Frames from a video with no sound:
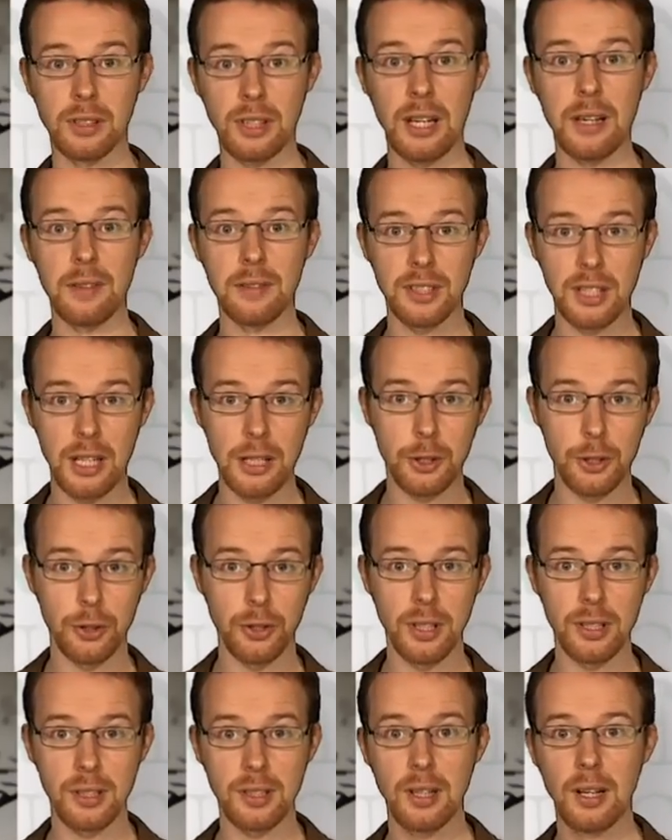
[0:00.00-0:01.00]
and 8th
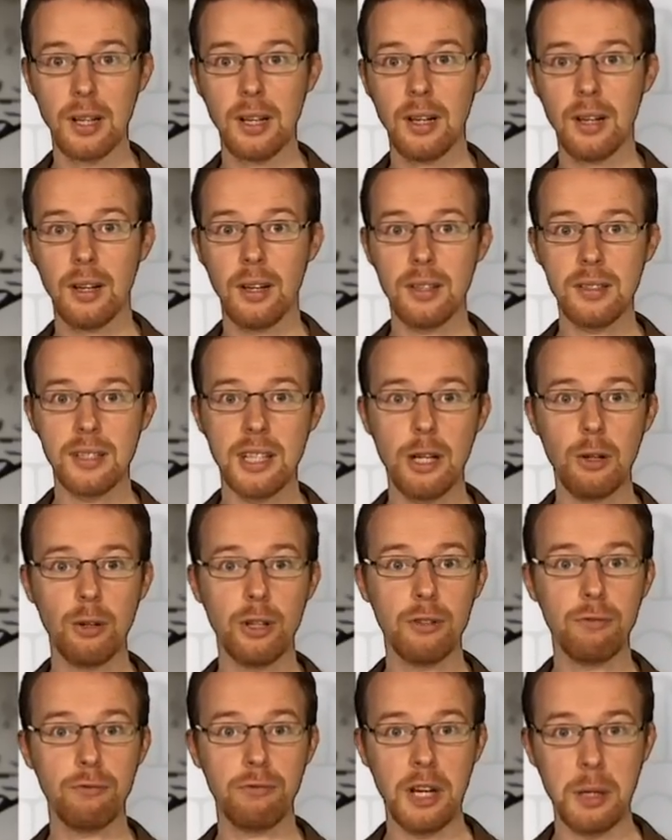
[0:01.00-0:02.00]
centuries is
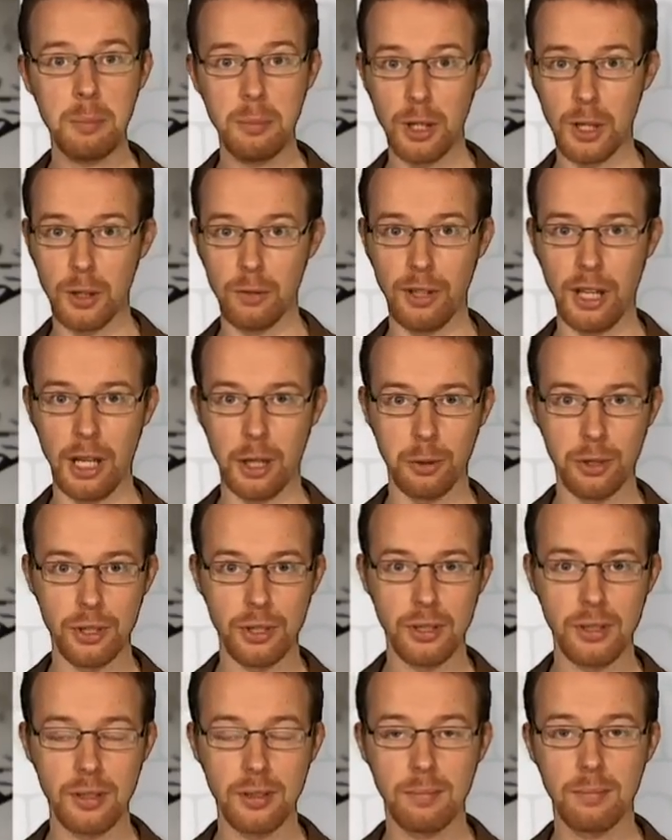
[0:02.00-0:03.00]
now a family of
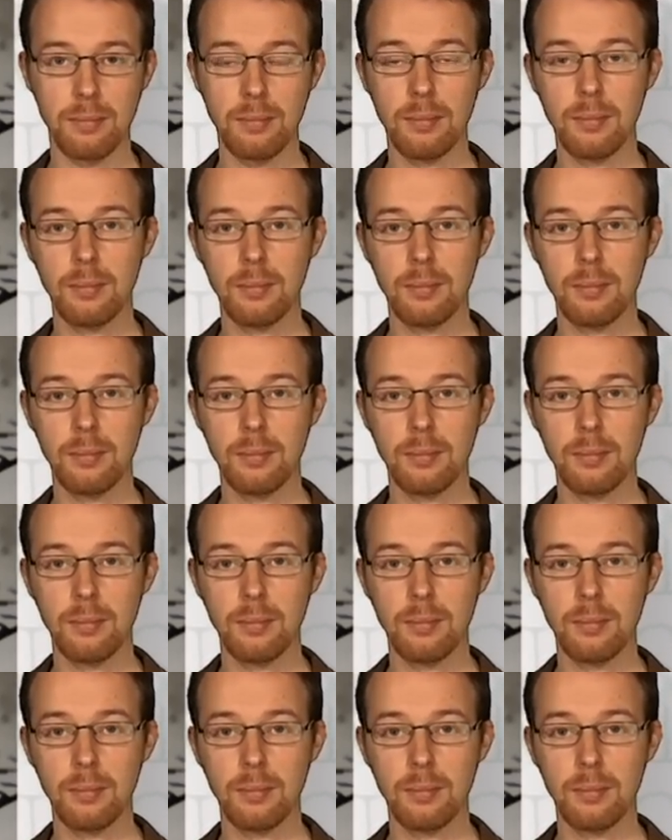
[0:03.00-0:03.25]
languages,